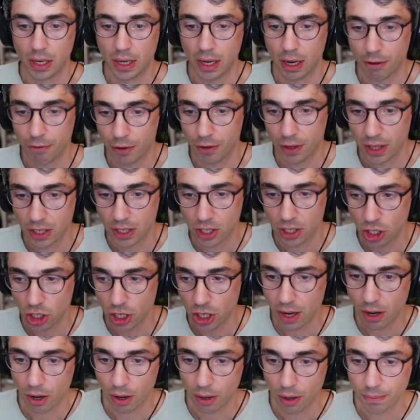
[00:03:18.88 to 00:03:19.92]
Now for this
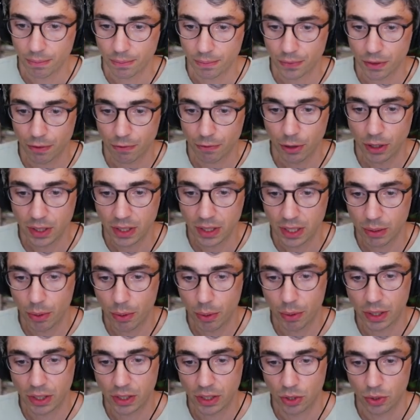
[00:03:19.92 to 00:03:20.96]
shader, first thing we
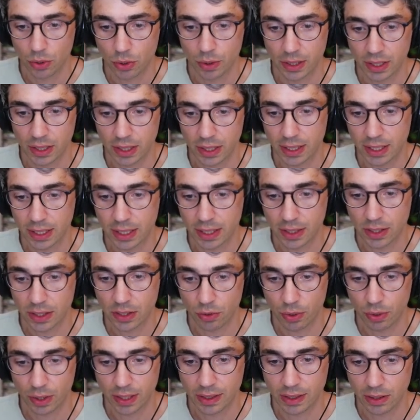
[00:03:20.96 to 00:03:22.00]
want to do is let's get this
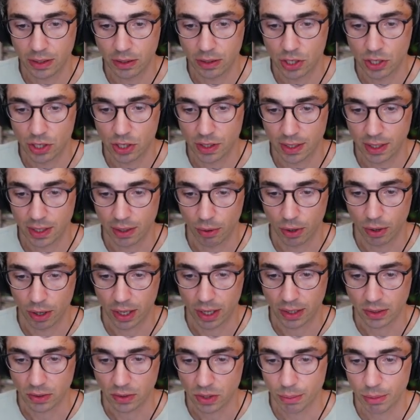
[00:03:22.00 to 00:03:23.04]
translucency
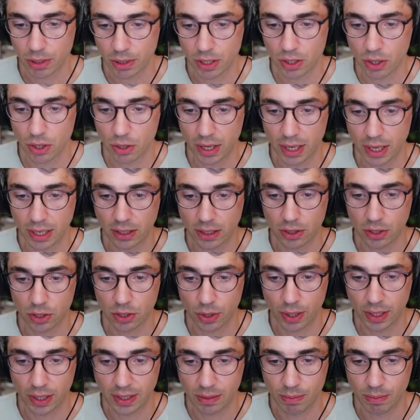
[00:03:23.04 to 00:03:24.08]
working. So I'm going to go down to the
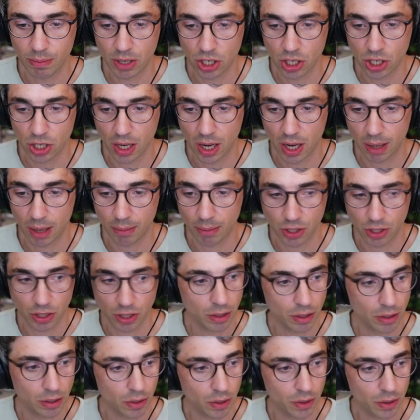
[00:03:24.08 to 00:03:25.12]
transmission
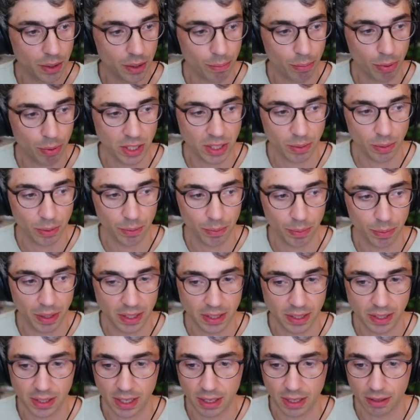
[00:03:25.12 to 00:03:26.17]
option on the principled
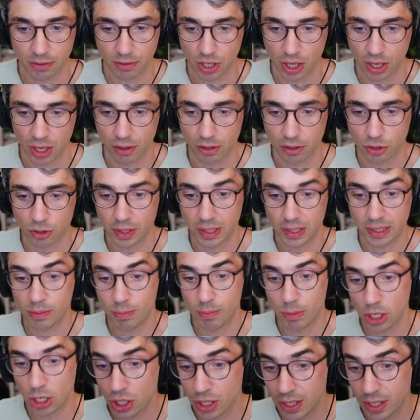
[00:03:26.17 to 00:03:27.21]
BSDF shader. And
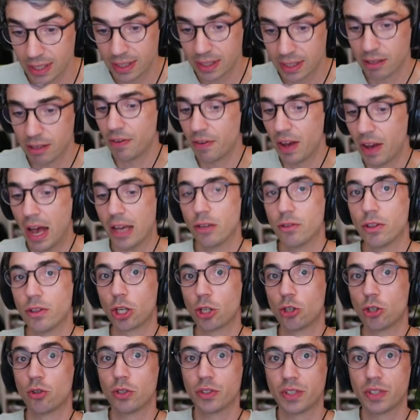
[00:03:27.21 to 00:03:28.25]
transmission is the value
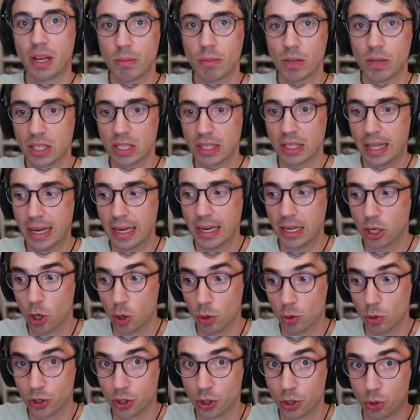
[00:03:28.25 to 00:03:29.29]
that controls how much light
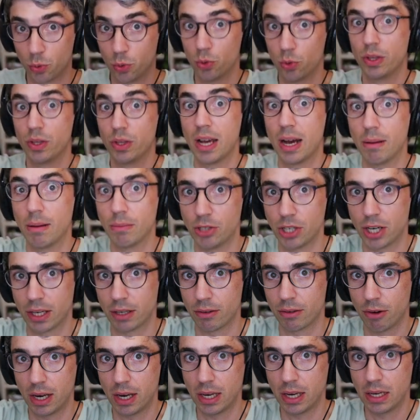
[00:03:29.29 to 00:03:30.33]
goes through the
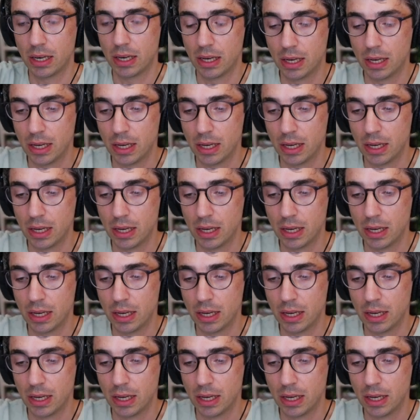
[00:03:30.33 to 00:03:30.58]
object, right?